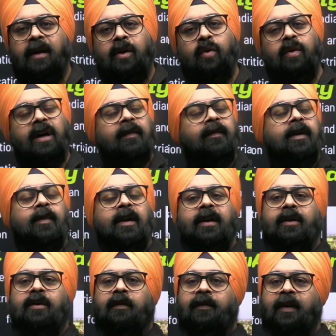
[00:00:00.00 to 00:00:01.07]
to
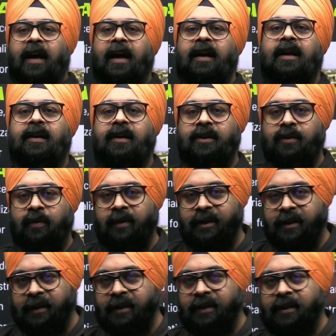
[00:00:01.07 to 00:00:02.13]
availability of land and
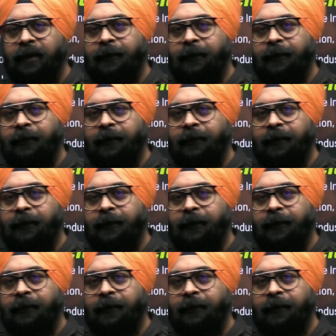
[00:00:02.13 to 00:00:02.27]
resources